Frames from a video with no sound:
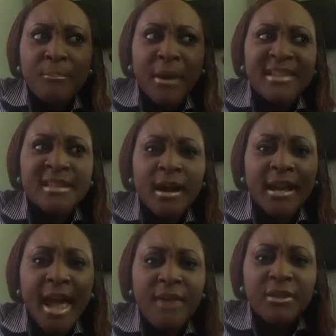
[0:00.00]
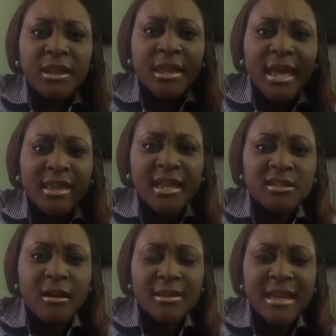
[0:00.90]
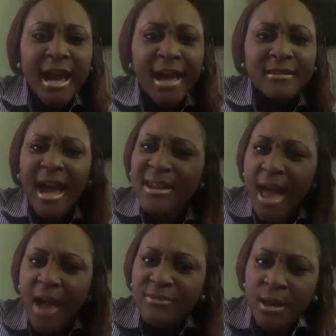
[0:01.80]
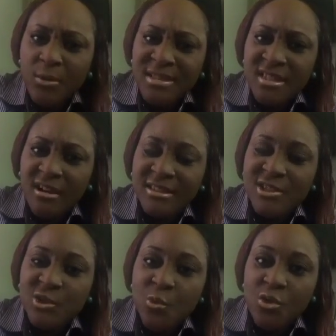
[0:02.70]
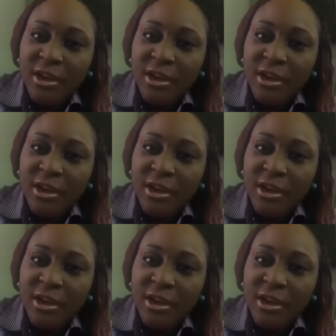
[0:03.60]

basically everything that they taught, I really wasn't taught in school.